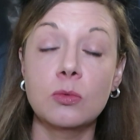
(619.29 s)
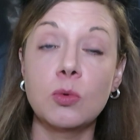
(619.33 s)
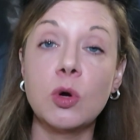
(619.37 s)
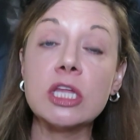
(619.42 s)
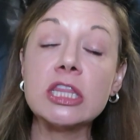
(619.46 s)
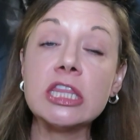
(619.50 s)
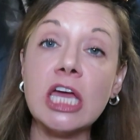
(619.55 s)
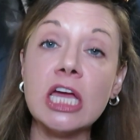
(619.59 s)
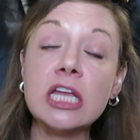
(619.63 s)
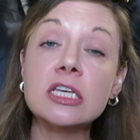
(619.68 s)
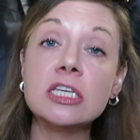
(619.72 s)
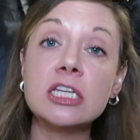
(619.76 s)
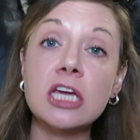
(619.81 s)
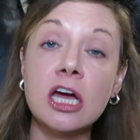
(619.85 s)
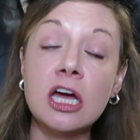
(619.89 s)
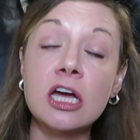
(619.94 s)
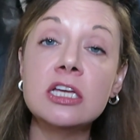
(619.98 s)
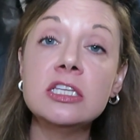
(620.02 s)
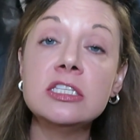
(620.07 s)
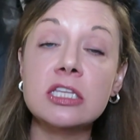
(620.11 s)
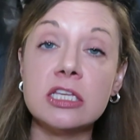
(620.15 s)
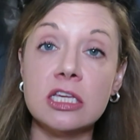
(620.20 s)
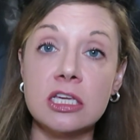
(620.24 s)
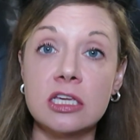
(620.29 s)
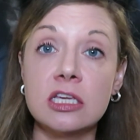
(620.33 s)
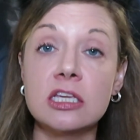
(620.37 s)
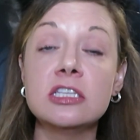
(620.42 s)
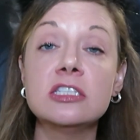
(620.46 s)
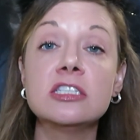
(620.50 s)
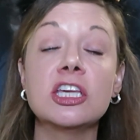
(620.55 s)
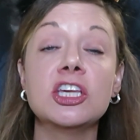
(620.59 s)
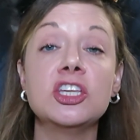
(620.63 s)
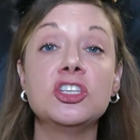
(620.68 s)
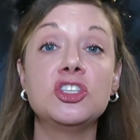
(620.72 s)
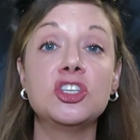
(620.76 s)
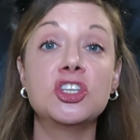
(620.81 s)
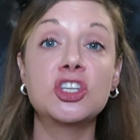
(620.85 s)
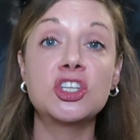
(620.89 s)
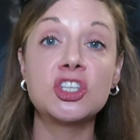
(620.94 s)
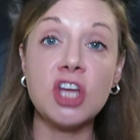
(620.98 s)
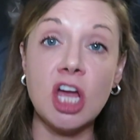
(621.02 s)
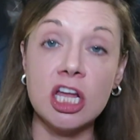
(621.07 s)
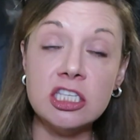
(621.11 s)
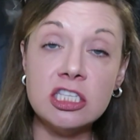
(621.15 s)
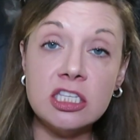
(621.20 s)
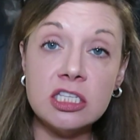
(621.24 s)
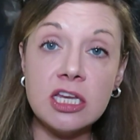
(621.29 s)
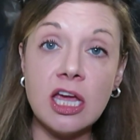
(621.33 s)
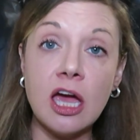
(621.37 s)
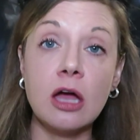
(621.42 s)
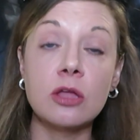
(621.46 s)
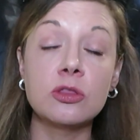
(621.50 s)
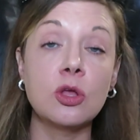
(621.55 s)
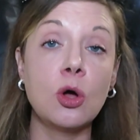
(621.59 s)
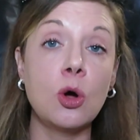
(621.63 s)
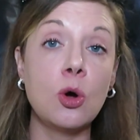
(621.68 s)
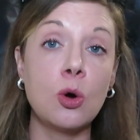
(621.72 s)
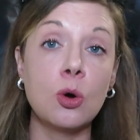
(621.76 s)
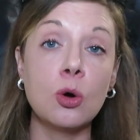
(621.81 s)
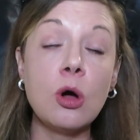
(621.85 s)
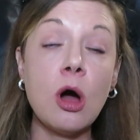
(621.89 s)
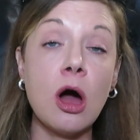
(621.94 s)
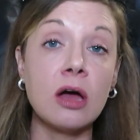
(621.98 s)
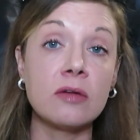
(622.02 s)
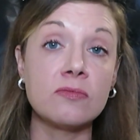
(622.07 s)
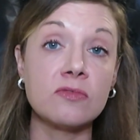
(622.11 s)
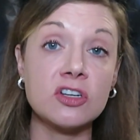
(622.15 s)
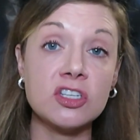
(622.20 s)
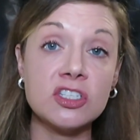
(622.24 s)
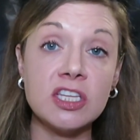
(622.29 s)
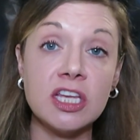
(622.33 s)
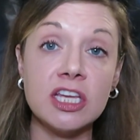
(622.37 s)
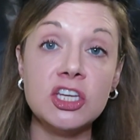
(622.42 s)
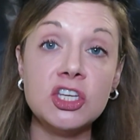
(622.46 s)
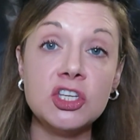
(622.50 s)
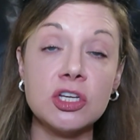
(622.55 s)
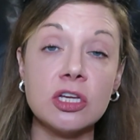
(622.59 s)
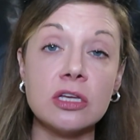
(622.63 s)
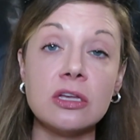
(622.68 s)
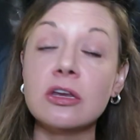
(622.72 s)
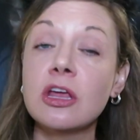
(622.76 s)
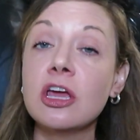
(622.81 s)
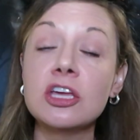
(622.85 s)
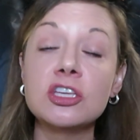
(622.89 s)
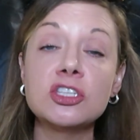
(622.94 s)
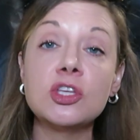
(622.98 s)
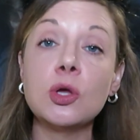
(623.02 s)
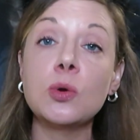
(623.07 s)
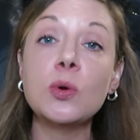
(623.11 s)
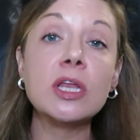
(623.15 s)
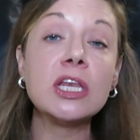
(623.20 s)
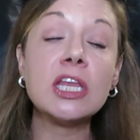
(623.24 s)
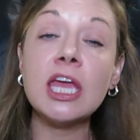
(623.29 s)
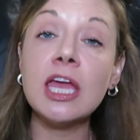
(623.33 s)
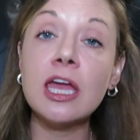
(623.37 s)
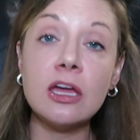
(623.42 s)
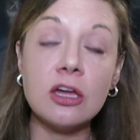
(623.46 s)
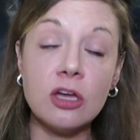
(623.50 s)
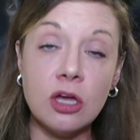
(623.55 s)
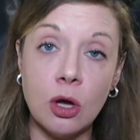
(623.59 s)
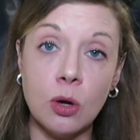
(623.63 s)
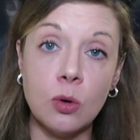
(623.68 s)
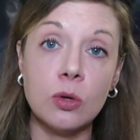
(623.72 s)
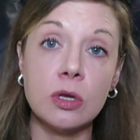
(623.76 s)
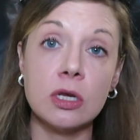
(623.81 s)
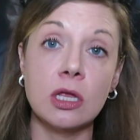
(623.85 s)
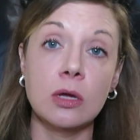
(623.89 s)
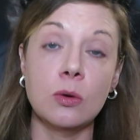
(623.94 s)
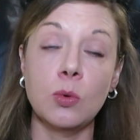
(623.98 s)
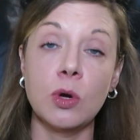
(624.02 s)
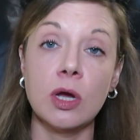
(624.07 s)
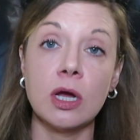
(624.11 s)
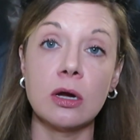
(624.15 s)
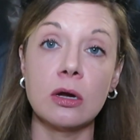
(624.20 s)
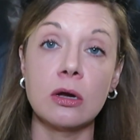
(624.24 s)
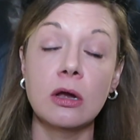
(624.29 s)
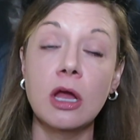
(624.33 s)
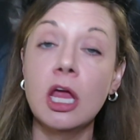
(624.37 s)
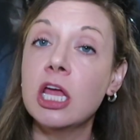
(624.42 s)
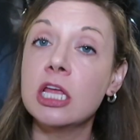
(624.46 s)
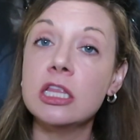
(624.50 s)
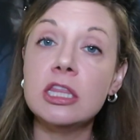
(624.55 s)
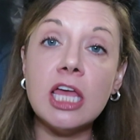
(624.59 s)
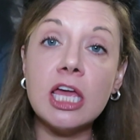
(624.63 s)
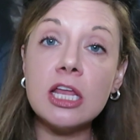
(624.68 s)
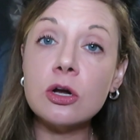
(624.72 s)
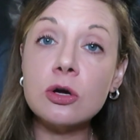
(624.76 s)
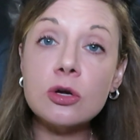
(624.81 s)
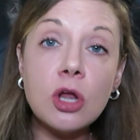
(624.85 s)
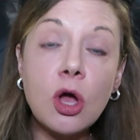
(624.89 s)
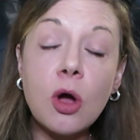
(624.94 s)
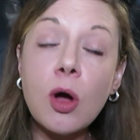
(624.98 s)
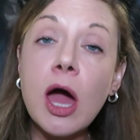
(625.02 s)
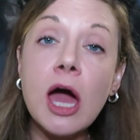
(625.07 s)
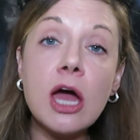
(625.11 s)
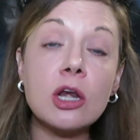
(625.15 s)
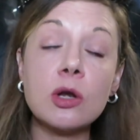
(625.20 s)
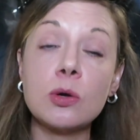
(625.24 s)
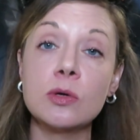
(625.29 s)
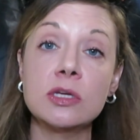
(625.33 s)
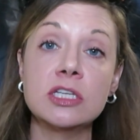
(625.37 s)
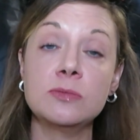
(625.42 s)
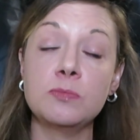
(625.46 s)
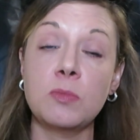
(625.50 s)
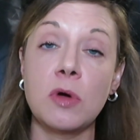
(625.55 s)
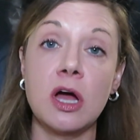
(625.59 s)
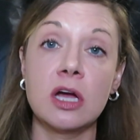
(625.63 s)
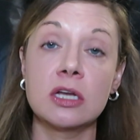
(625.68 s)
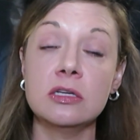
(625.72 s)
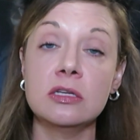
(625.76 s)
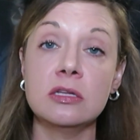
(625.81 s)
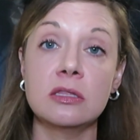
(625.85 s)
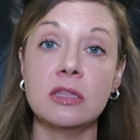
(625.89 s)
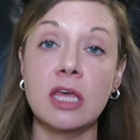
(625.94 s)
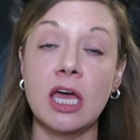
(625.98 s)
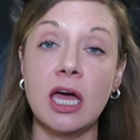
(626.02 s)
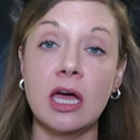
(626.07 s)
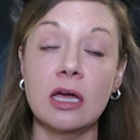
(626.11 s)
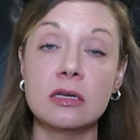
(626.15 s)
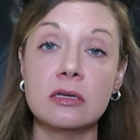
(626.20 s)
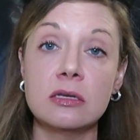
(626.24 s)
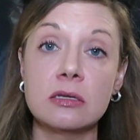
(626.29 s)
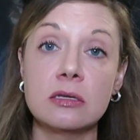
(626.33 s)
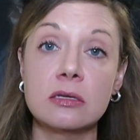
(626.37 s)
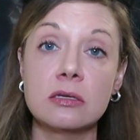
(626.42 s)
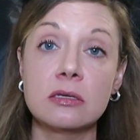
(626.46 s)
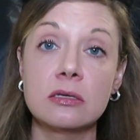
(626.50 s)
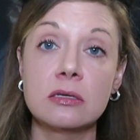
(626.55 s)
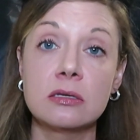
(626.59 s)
What that does is it shuts down the whole conversation, so it can't go anywhere. They don't know how to respond to that.